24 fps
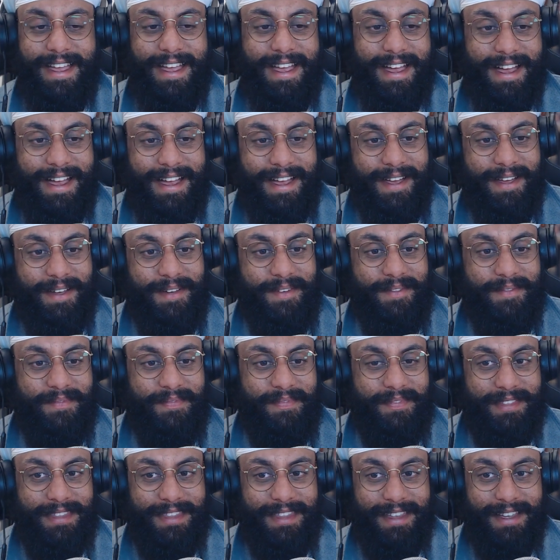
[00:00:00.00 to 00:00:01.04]
um,
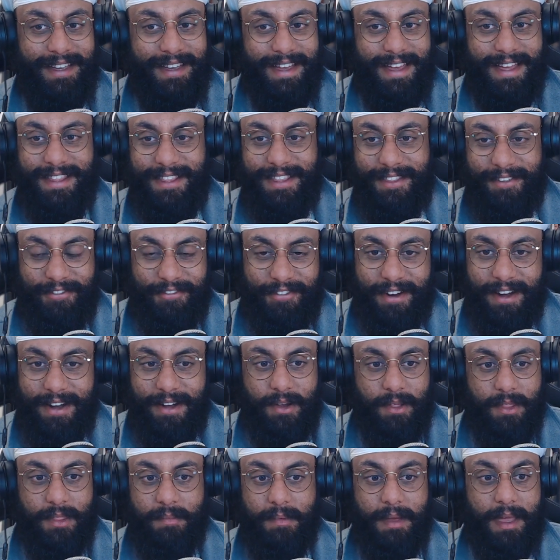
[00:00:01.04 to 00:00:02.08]
at the front
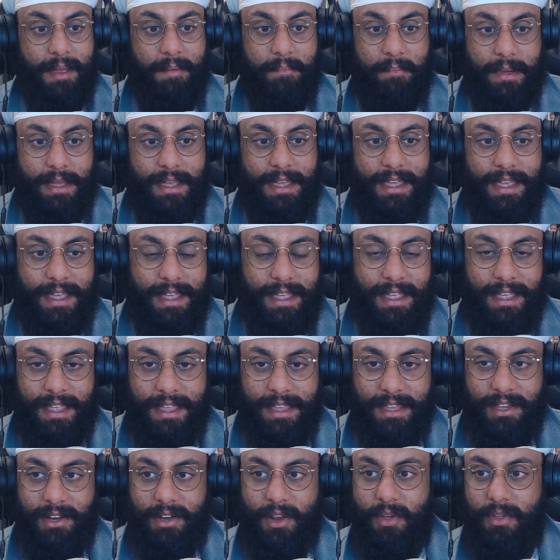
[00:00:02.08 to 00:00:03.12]
or the back. But
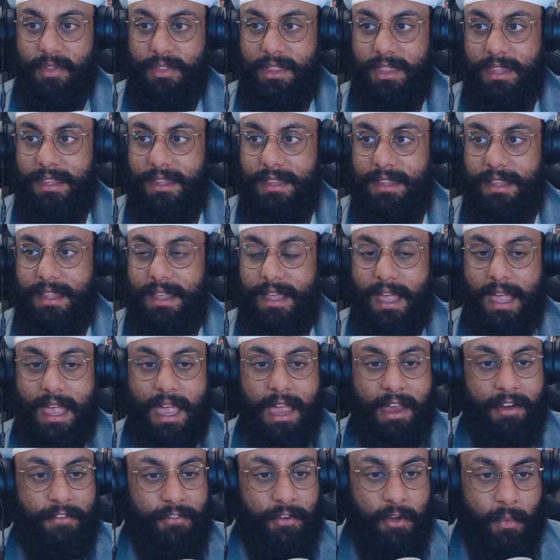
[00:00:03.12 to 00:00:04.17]
you know the,
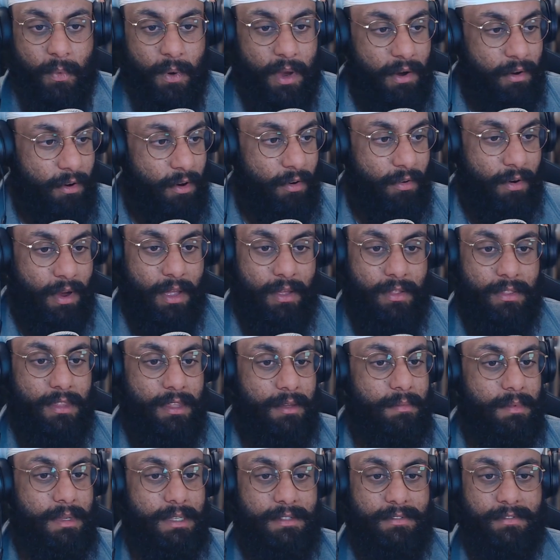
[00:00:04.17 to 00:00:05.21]
Everywhere around
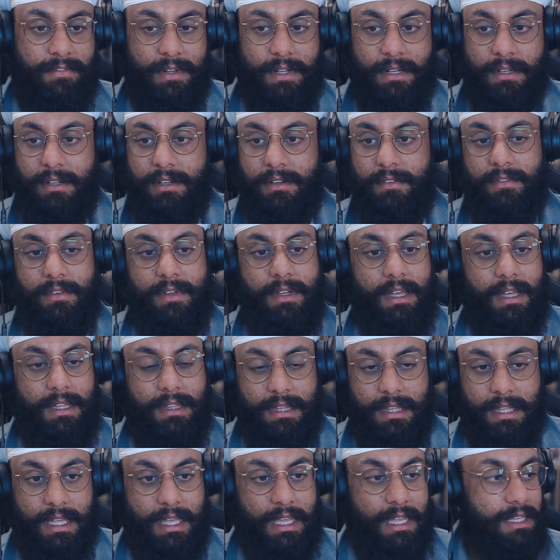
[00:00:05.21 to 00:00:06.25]
them is filled with
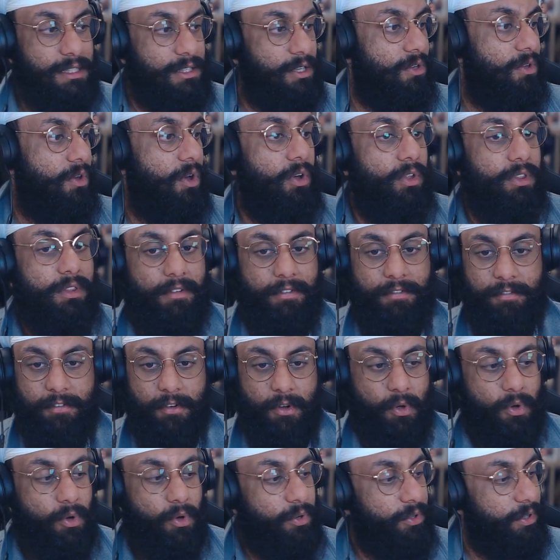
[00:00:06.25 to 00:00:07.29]
gandagi. So on the
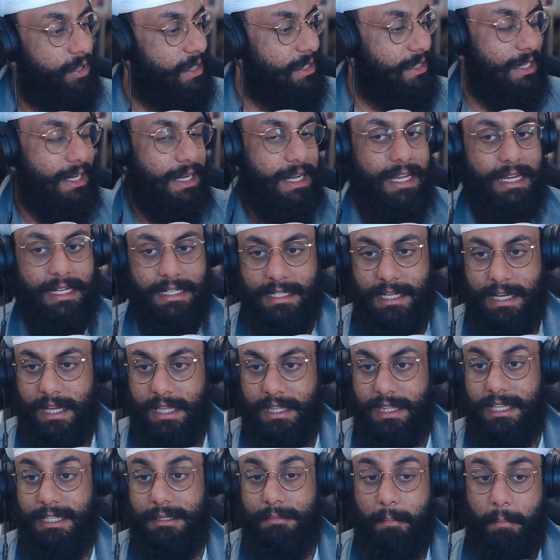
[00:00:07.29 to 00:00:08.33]
floor, there's litter.
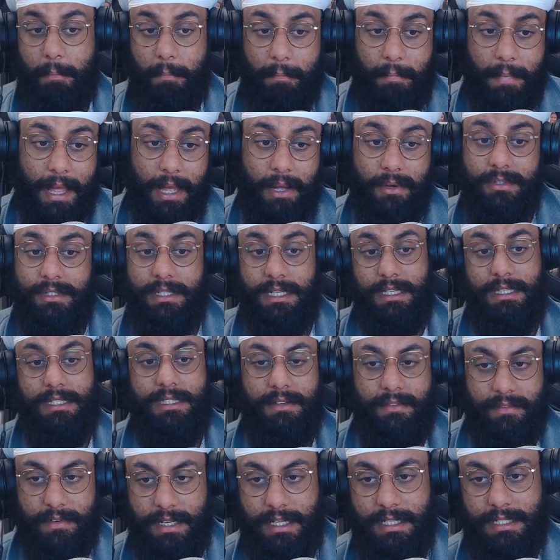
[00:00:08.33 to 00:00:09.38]
There's mountains
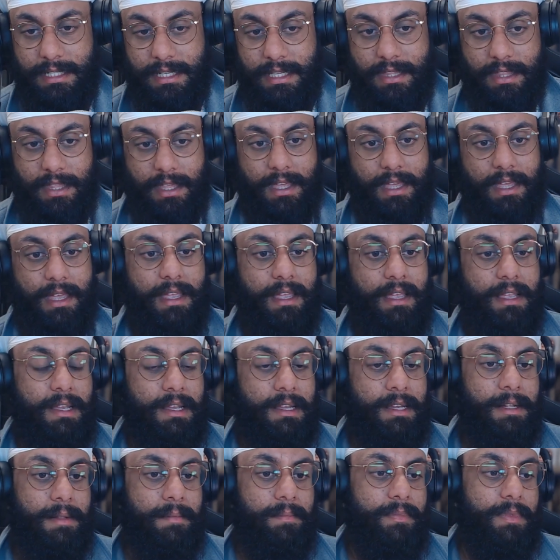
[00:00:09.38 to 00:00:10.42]
of litter there.
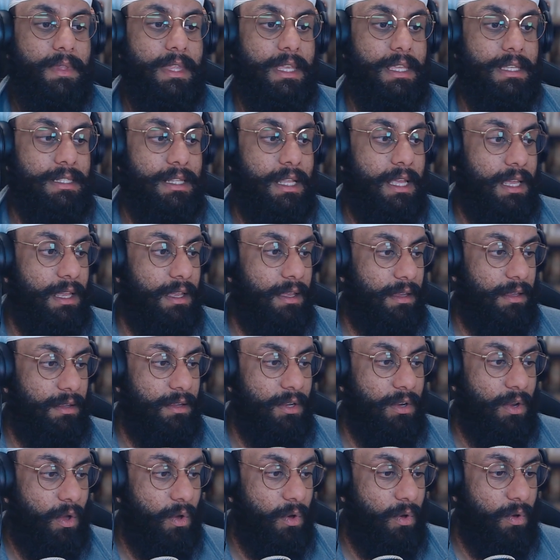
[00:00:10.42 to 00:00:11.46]
There's like you
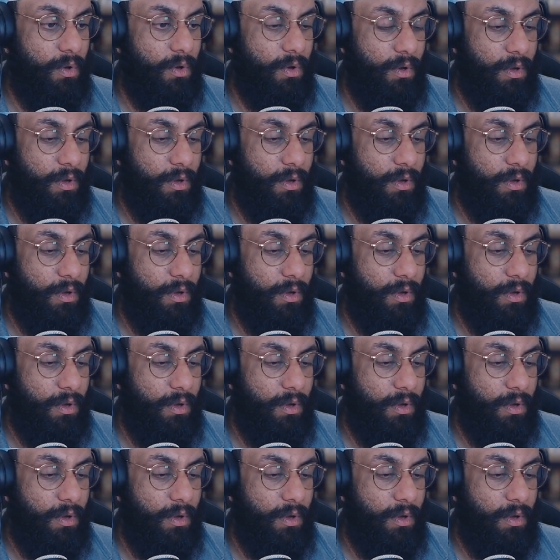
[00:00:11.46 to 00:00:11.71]
know